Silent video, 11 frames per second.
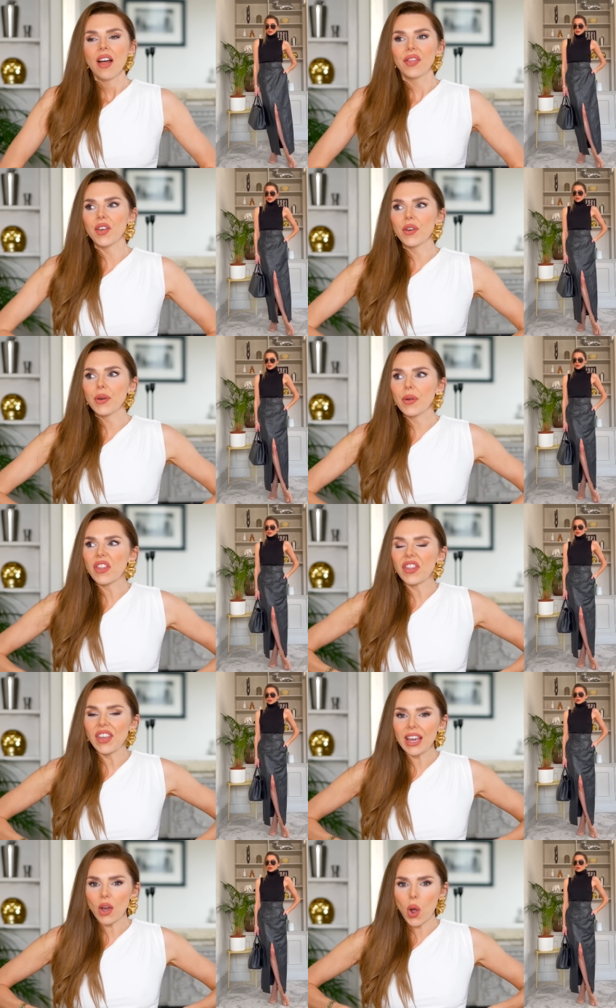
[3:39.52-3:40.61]
The
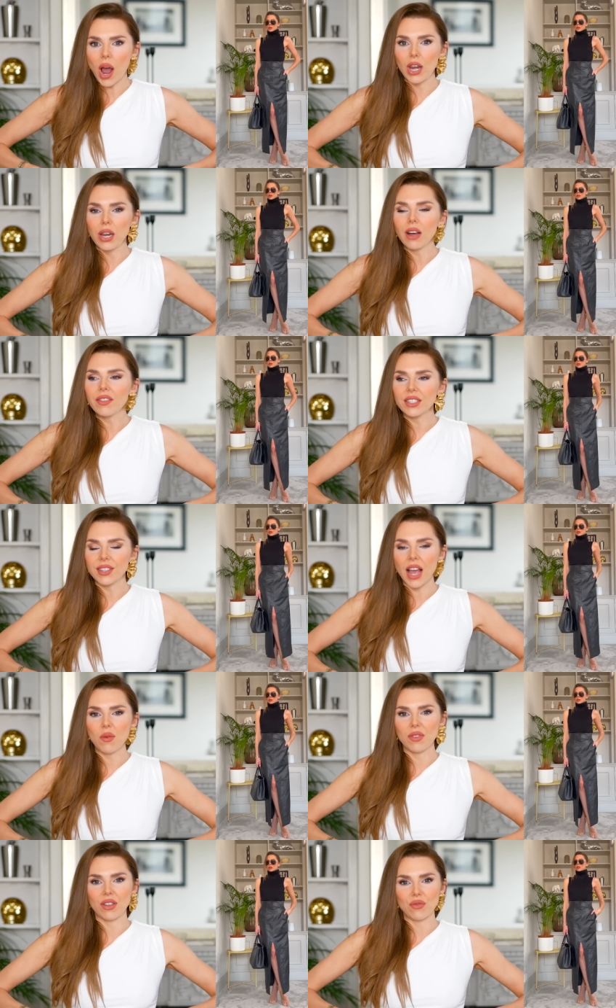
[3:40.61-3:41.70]
thick, I love a
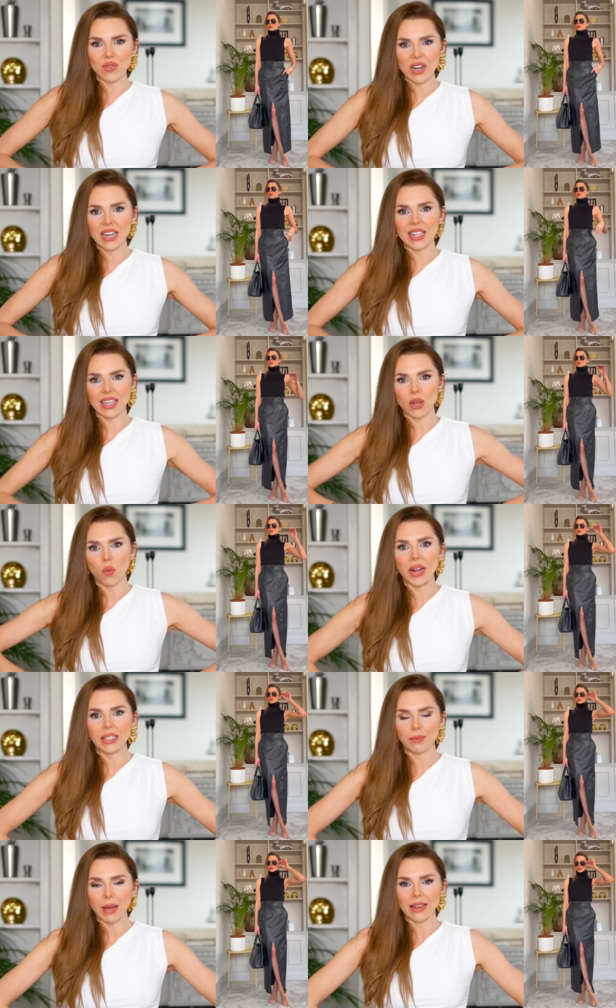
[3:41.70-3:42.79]
skirt with a really thick
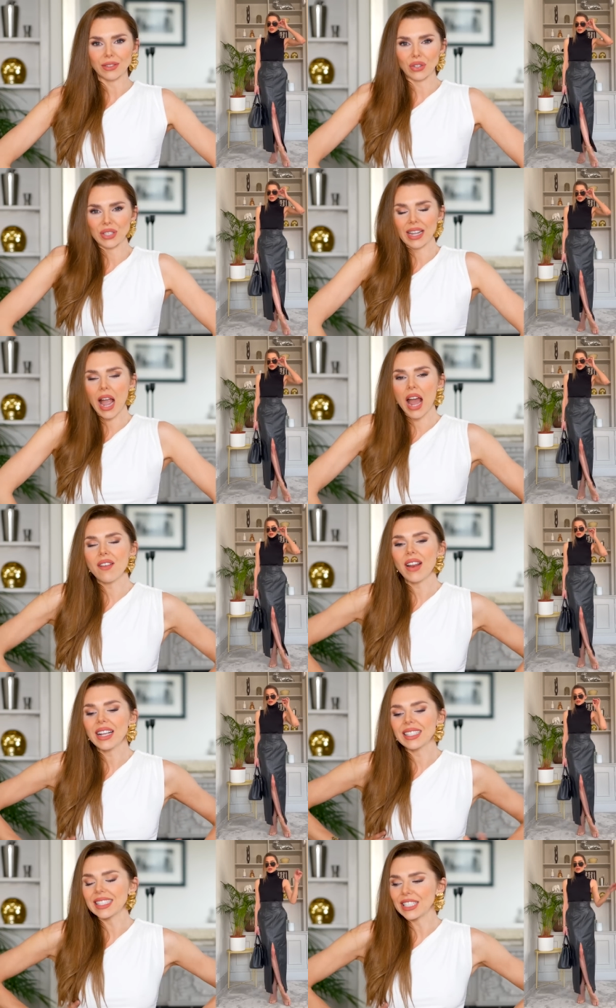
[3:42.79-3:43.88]
waistband because it kind of
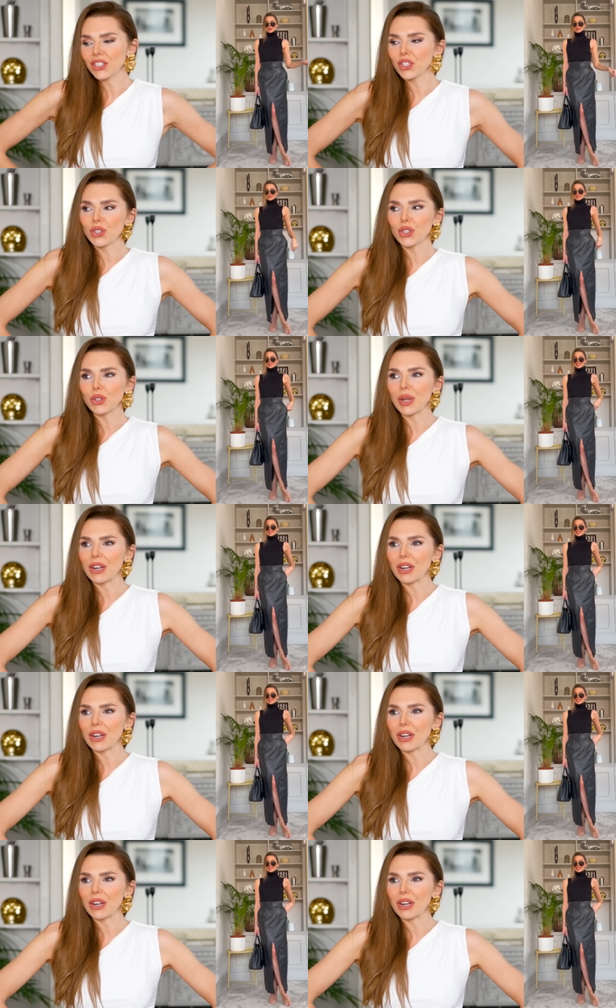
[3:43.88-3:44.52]
like cinches you